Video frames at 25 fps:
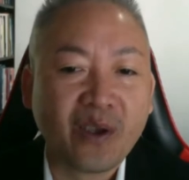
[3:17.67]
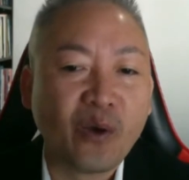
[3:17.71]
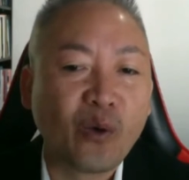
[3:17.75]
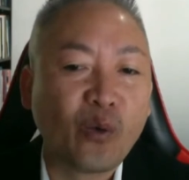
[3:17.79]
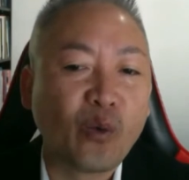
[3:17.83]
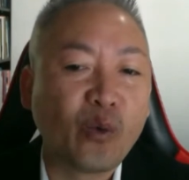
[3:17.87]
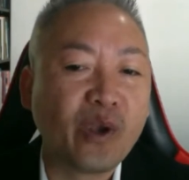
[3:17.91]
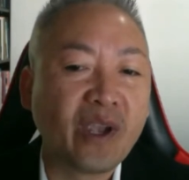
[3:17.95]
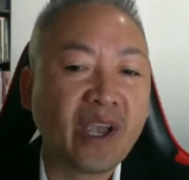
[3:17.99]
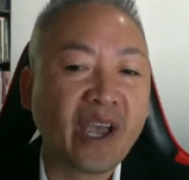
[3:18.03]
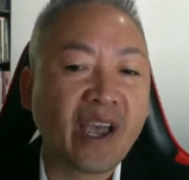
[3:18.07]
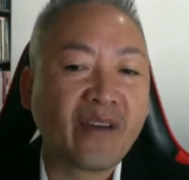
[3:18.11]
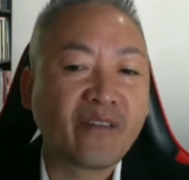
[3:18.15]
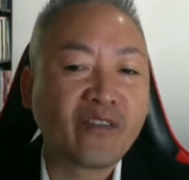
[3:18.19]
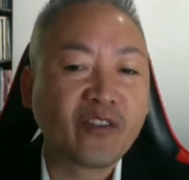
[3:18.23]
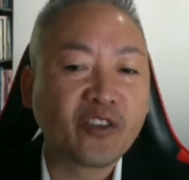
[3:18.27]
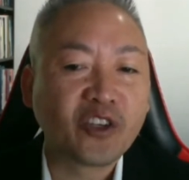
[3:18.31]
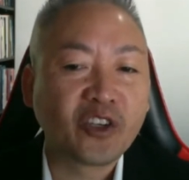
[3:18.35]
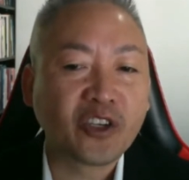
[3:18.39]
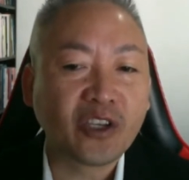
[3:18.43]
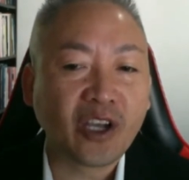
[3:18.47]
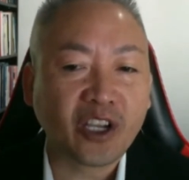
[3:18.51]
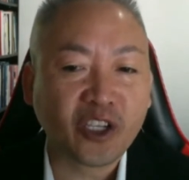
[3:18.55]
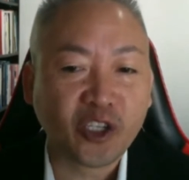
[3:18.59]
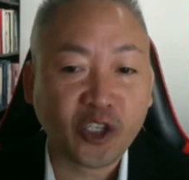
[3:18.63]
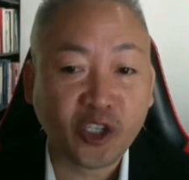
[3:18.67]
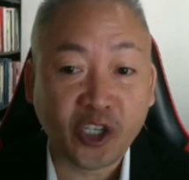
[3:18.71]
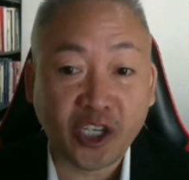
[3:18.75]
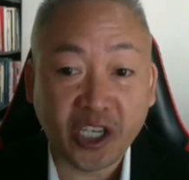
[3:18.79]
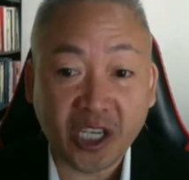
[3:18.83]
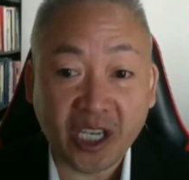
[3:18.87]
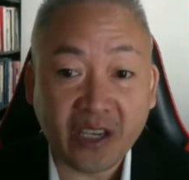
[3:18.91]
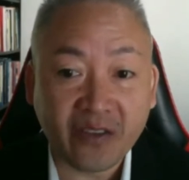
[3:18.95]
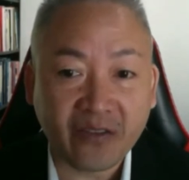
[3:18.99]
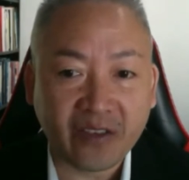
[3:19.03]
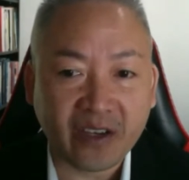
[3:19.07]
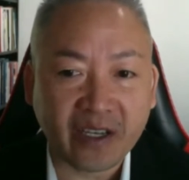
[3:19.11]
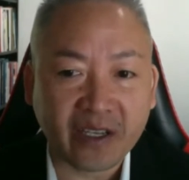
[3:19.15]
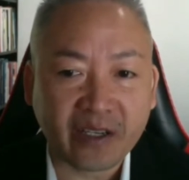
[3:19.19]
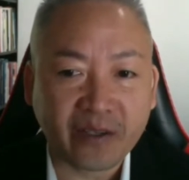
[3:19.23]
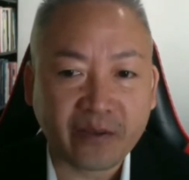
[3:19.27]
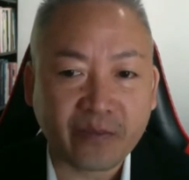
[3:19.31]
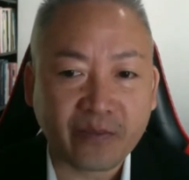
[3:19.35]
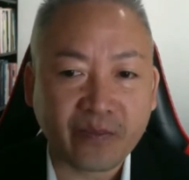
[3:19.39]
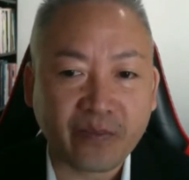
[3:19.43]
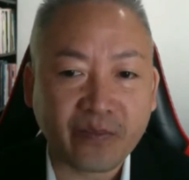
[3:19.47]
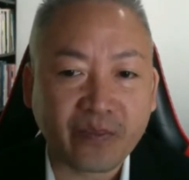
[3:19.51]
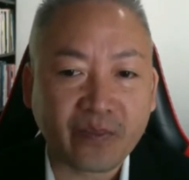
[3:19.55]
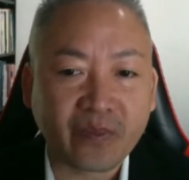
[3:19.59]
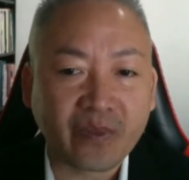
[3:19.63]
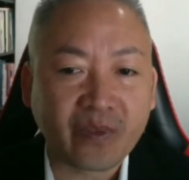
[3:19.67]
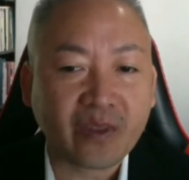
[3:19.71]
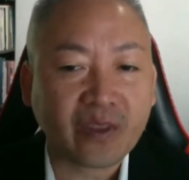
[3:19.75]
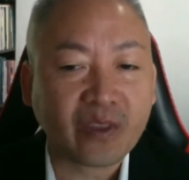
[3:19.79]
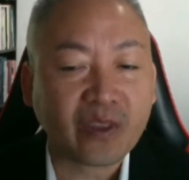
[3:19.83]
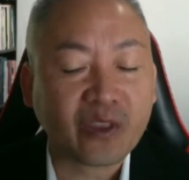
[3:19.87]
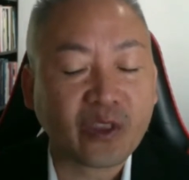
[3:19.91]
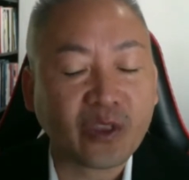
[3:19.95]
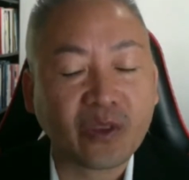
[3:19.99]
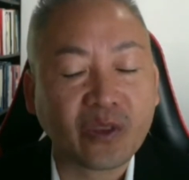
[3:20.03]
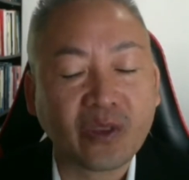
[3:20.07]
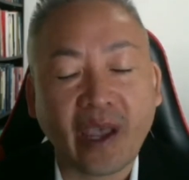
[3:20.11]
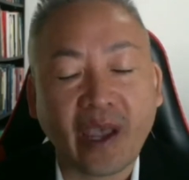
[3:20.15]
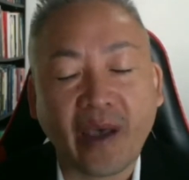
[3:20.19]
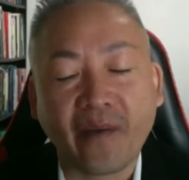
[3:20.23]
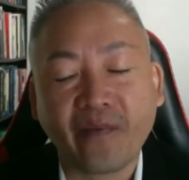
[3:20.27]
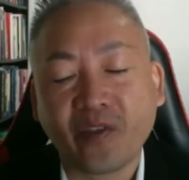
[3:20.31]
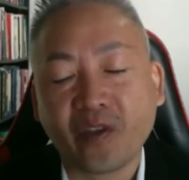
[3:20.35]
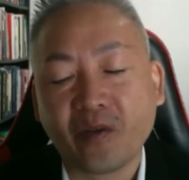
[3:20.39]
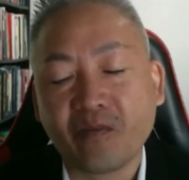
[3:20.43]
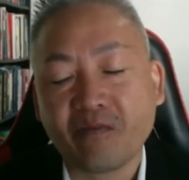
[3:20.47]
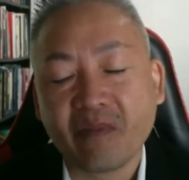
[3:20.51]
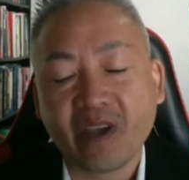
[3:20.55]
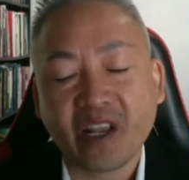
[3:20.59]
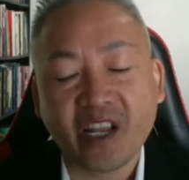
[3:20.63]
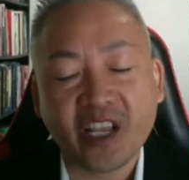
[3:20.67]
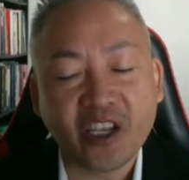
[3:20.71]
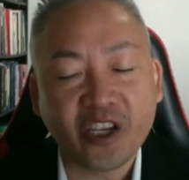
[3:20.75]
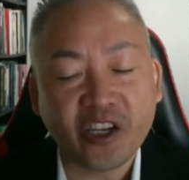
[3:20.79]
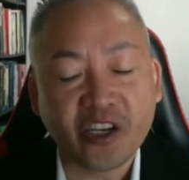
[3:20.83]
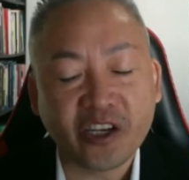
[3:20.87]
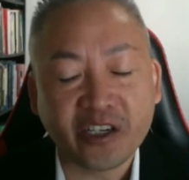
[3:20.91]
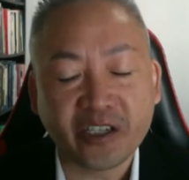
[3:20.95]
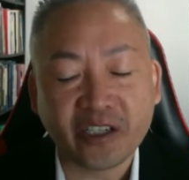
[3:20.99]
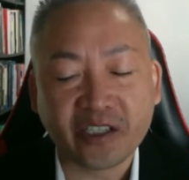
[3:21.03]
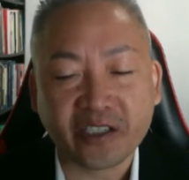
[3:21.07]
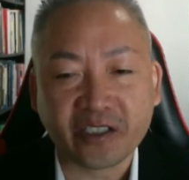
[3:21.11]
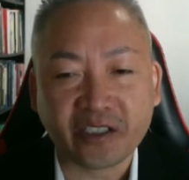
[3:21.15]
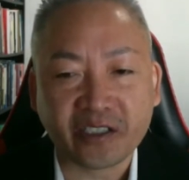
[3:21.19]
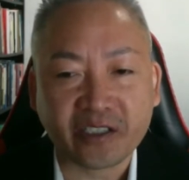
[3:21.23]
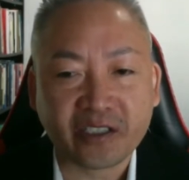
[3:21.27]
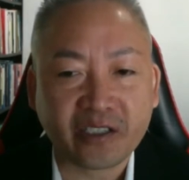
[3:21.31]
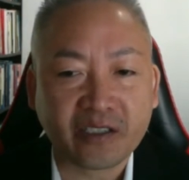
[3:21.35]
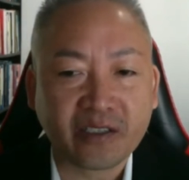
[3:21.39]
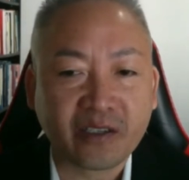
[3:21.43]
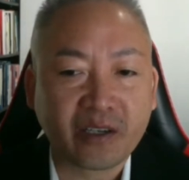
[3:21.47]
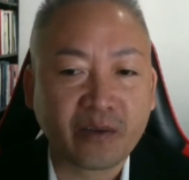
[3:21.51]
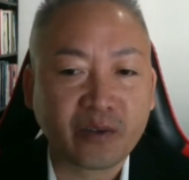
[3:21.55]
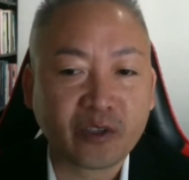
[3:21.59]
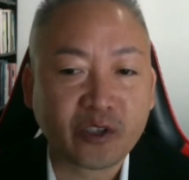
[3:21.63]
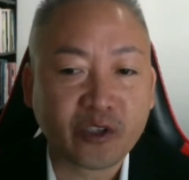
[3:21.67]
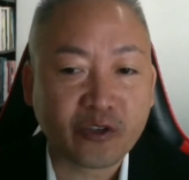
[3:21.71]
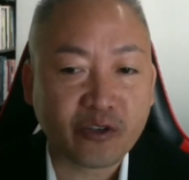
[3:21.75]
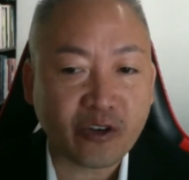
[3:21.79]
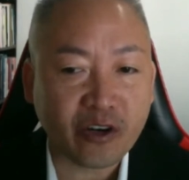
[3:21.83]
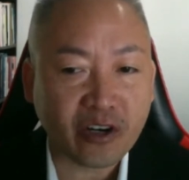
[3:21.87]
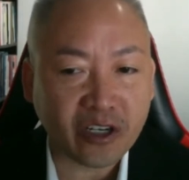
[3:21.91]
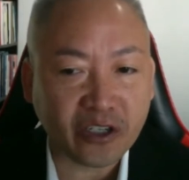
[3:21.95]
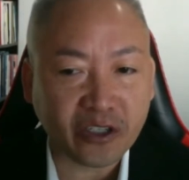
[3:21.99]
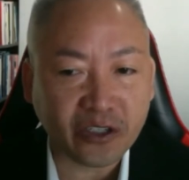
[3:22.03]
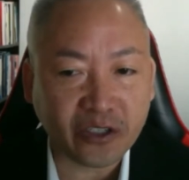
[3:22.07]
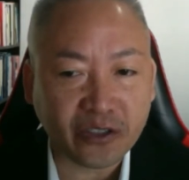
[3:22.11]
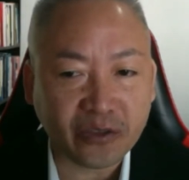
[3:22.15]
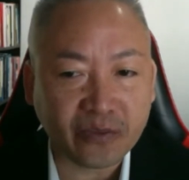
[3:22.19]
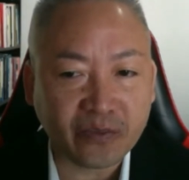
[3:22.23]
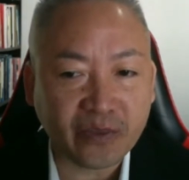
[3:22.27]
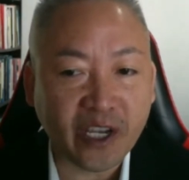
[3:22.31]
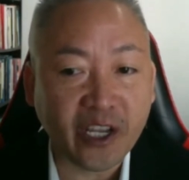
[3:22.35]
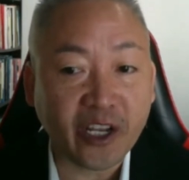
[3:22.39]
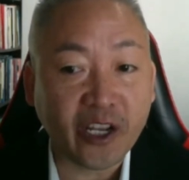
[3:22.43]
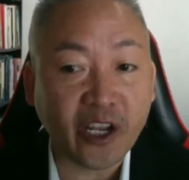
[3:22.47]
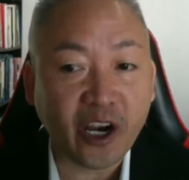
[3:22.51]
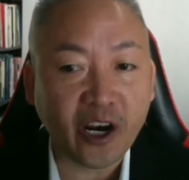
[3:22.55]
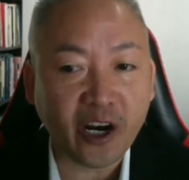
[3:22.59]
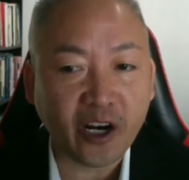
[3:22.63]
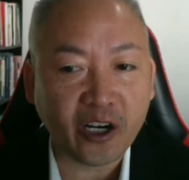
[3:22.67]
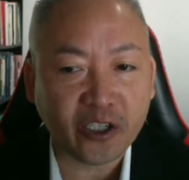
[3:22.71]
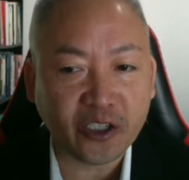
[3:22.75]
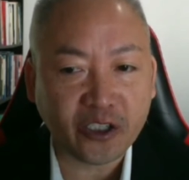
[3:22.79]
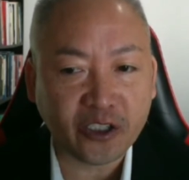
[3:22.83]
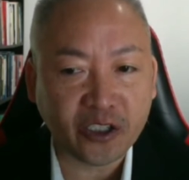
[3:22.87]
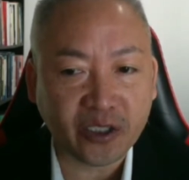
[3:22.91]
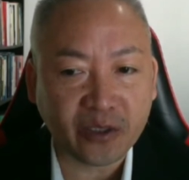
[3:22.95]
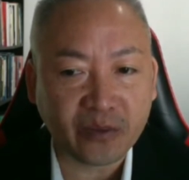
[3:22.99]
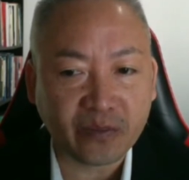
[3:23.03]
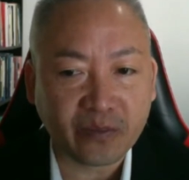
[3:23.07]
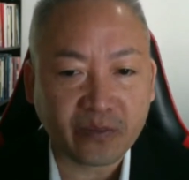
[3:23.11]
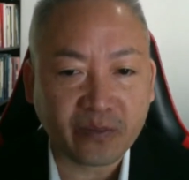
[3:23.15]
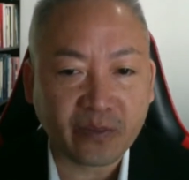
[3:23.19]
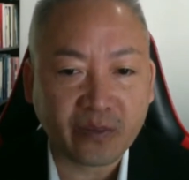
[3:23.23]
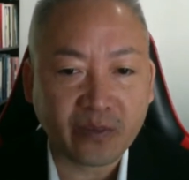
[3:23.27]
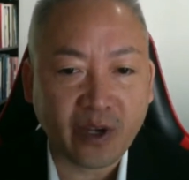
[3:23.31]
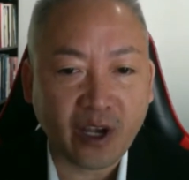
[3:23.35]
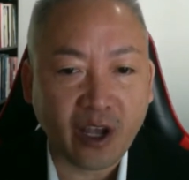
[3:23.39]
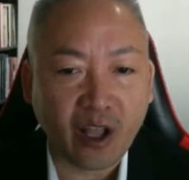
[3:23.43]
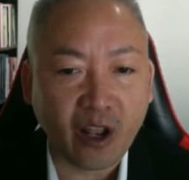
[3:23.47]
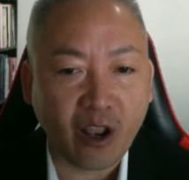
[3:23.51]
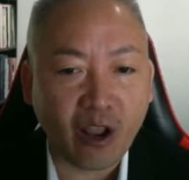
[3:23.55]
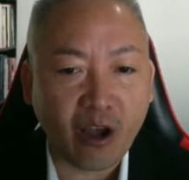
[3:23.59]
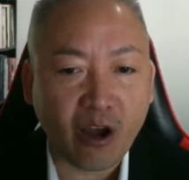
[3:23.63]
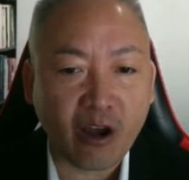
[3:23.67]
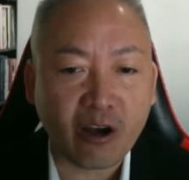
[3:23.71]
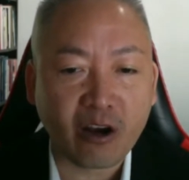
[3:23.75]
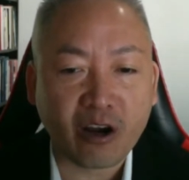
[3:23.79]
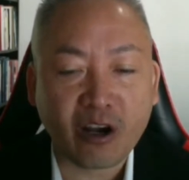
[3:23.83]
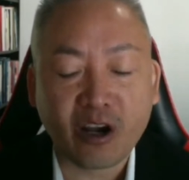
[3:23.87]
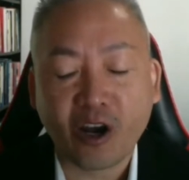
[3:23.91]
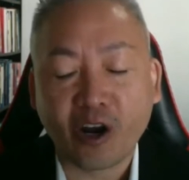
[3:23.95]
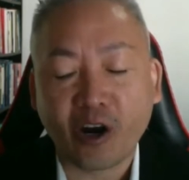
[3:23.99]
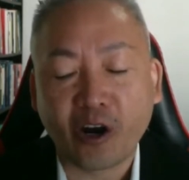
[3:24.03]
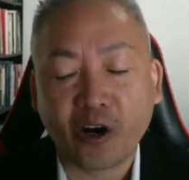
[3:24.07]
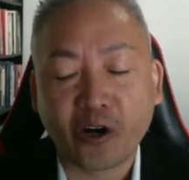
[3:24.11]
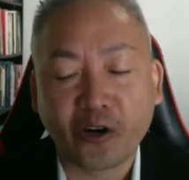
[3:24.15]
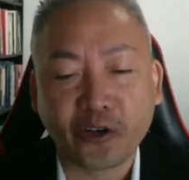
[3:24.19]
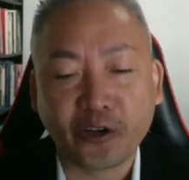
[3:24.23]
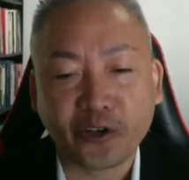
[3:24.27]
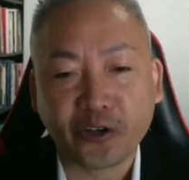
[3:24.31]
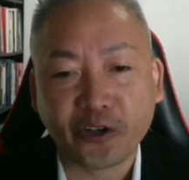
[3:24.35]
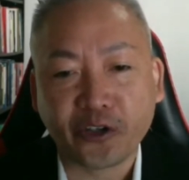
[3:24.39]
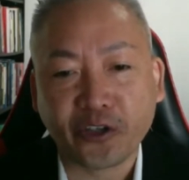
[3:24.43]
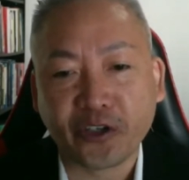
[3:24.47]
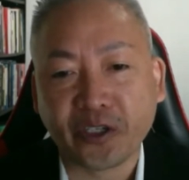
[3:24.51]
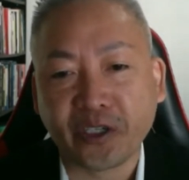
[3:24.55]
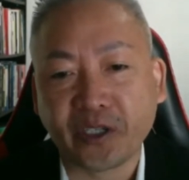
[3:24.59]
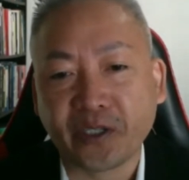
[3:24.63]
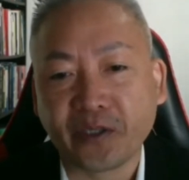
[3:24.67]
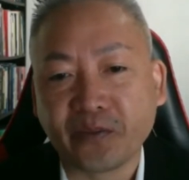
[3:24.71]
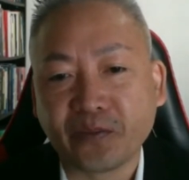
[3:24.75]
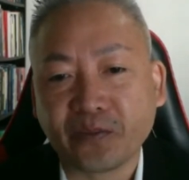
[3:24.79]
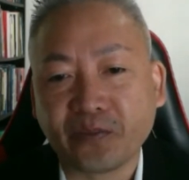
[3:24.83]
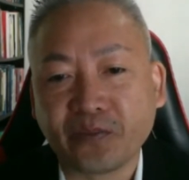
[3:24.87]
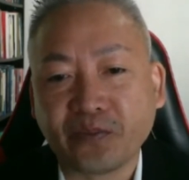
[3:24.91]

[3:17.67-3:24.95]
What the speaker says: We have achieved it after many years of struggle and hardship along our journey.